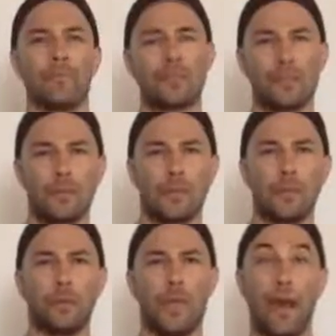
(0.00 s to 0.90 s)

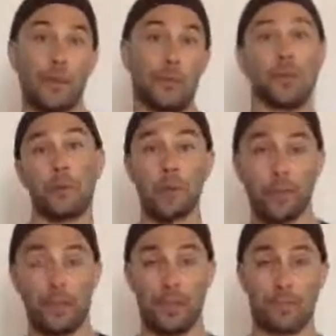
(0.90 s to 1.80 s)
So how do we work
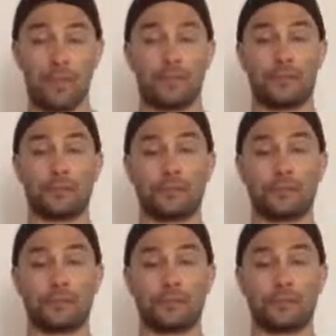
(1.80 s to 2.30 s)
with this?